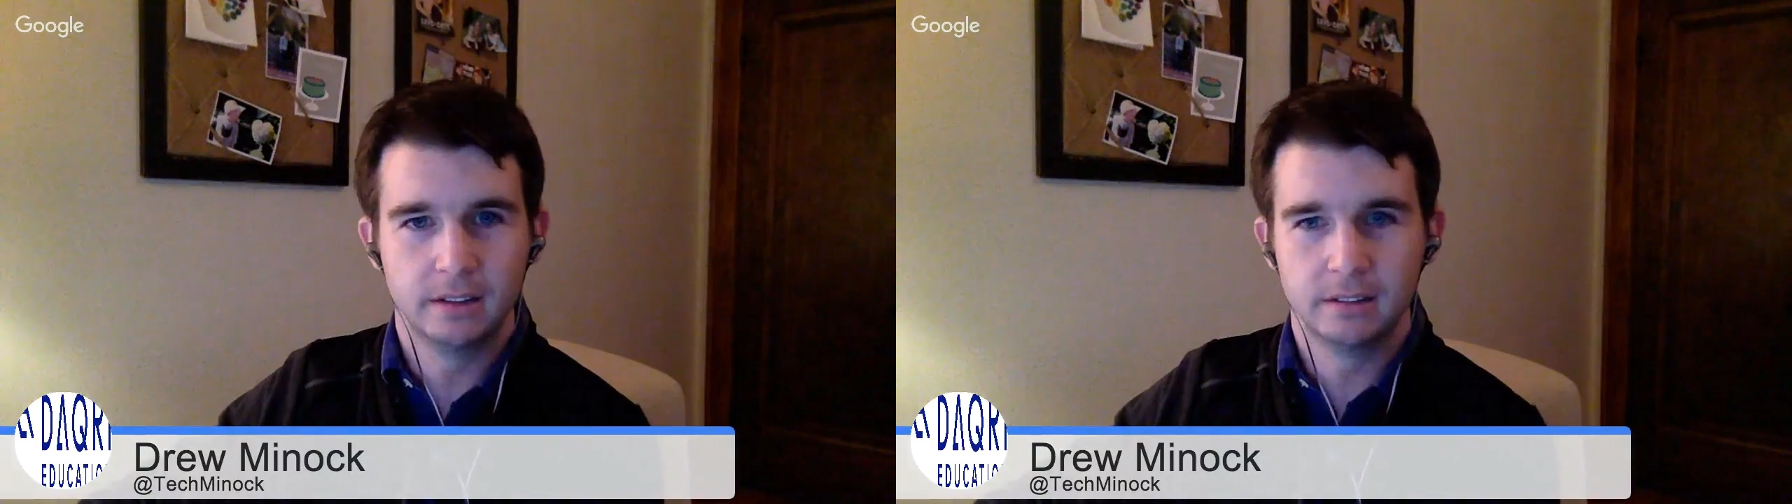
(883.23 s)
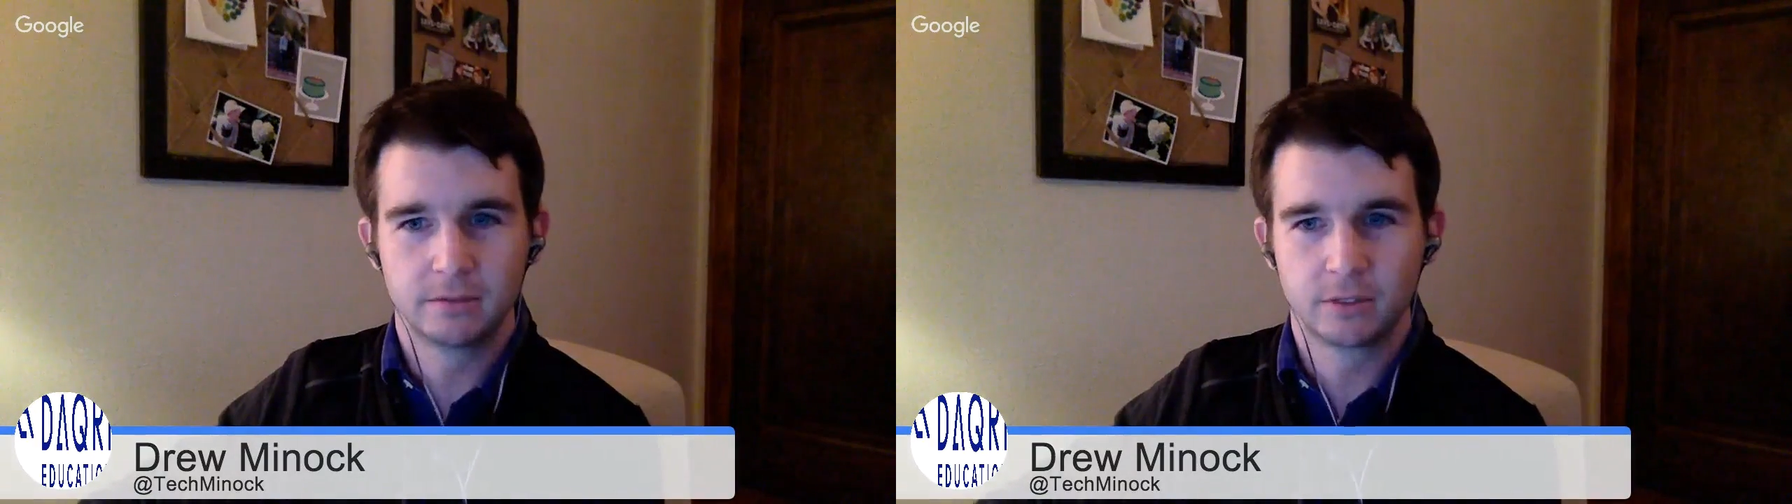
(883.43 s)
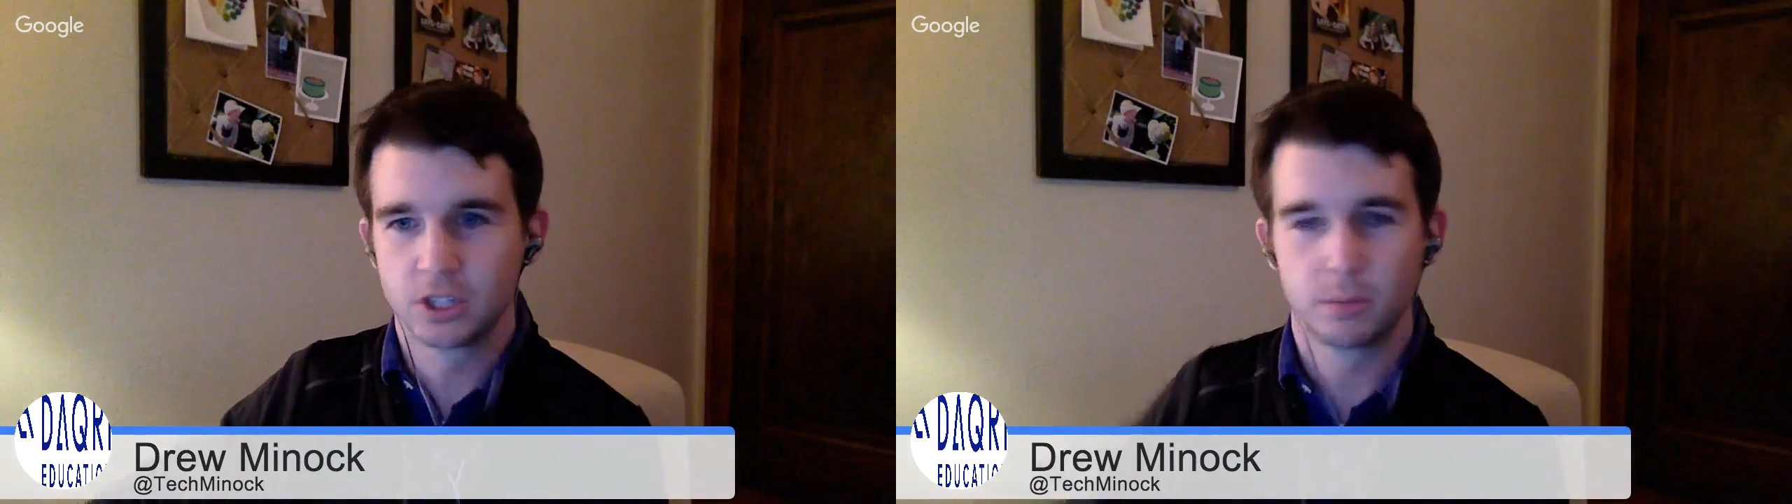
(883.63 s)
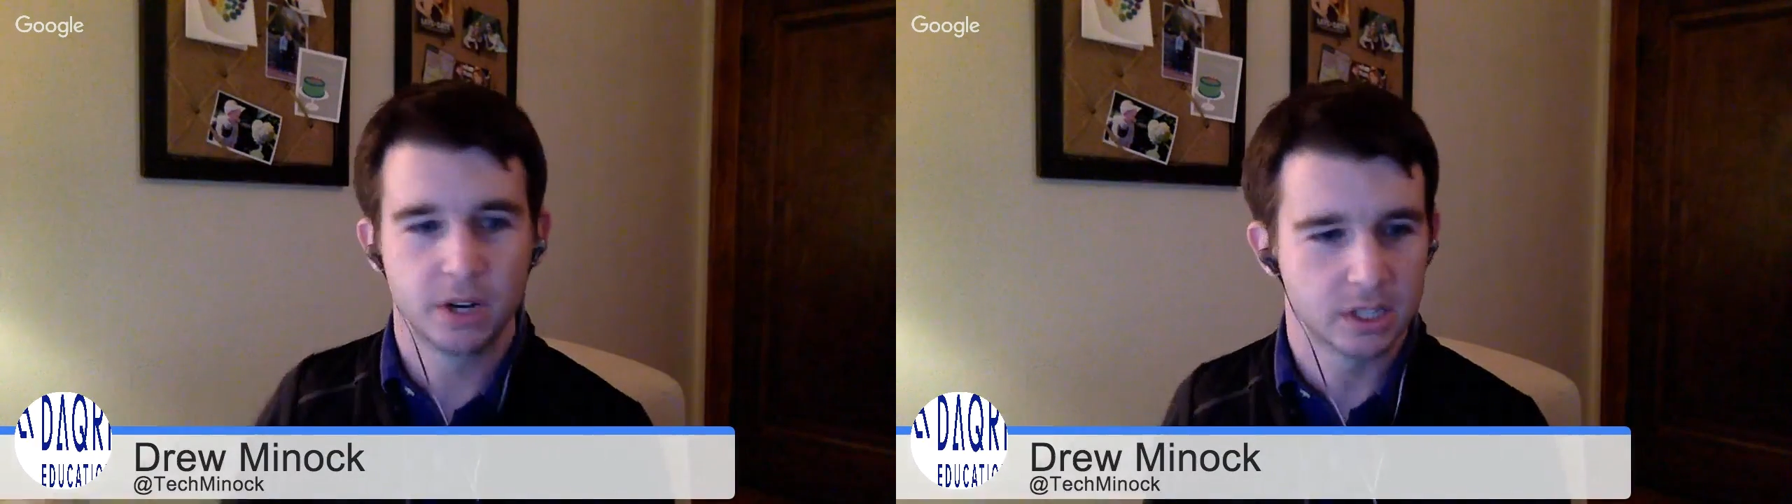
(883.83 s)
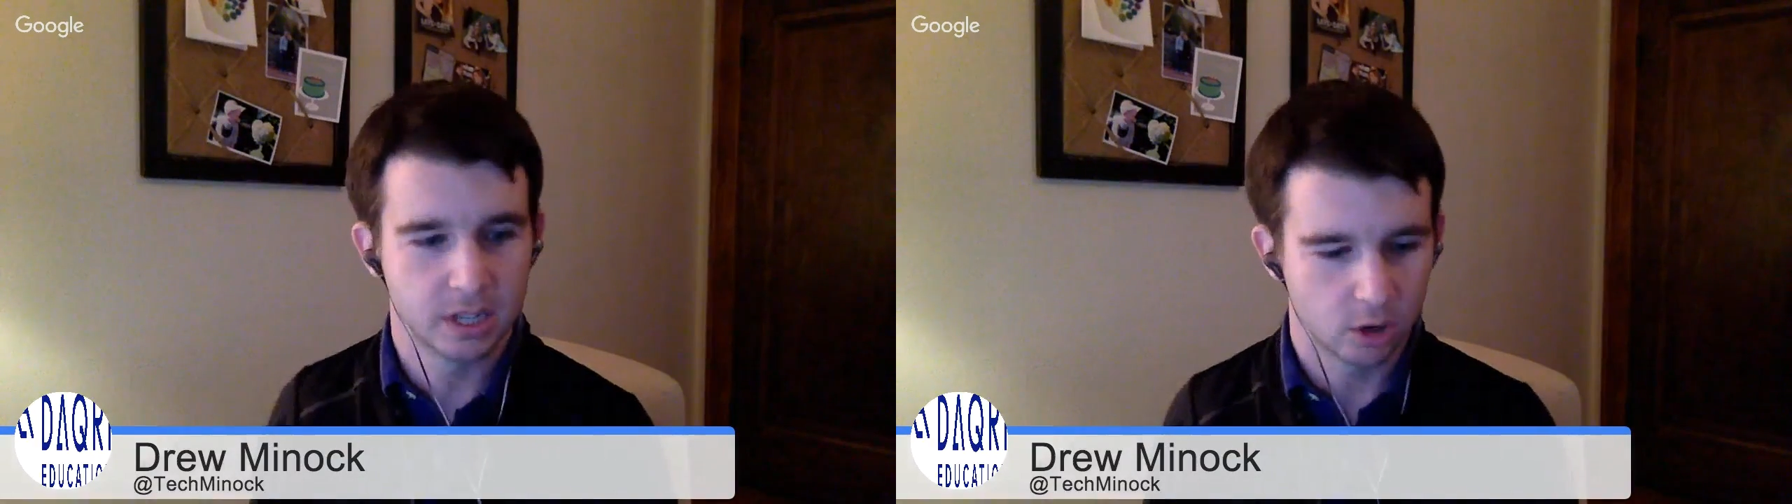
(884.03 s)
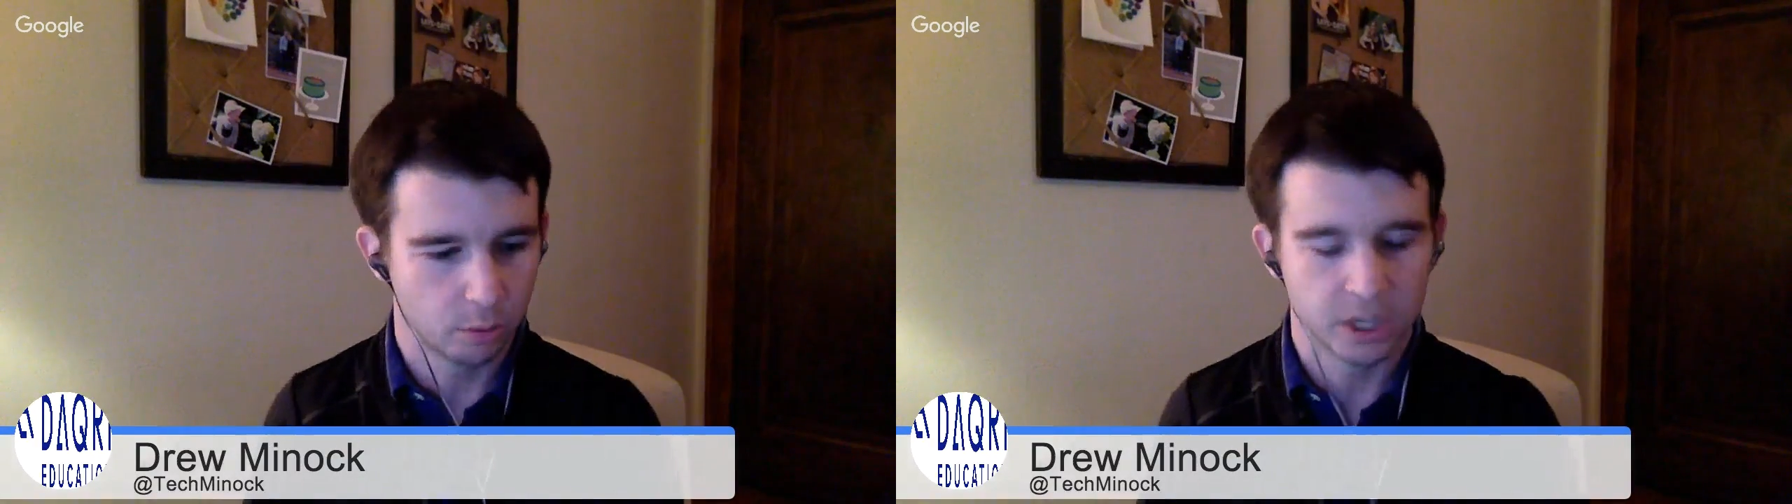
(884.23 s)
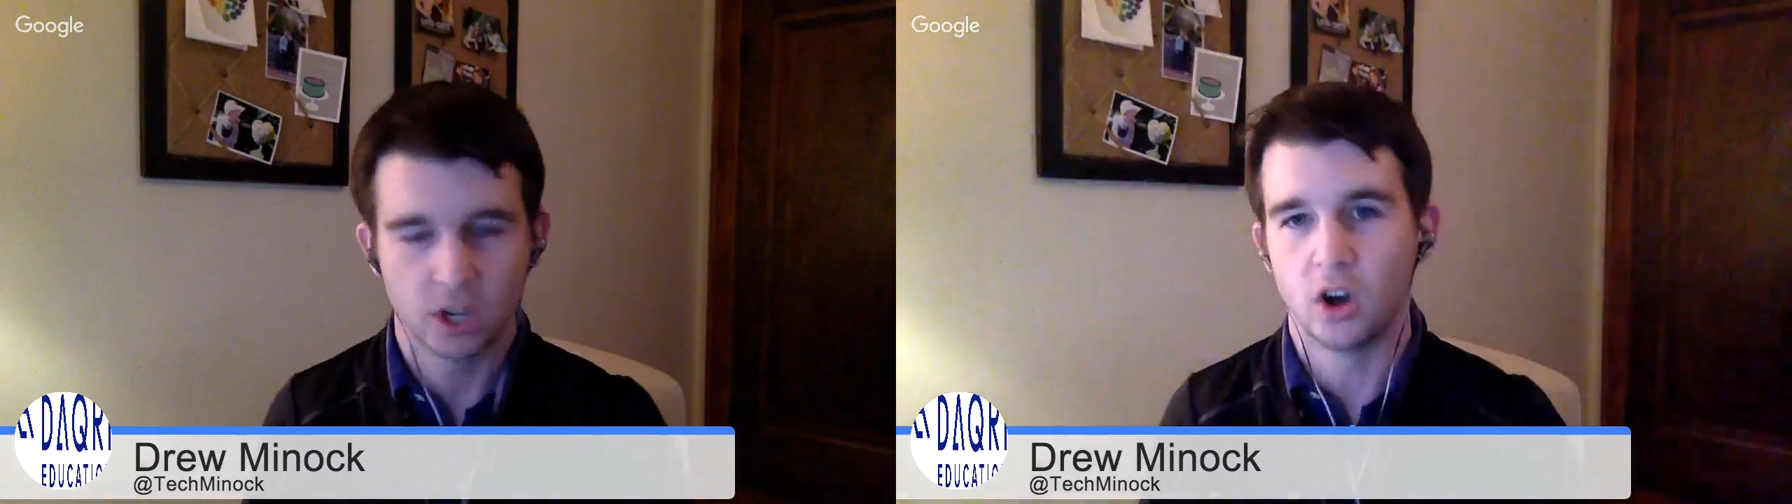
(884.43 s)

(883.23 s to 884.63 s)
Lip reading: for some reason it'll be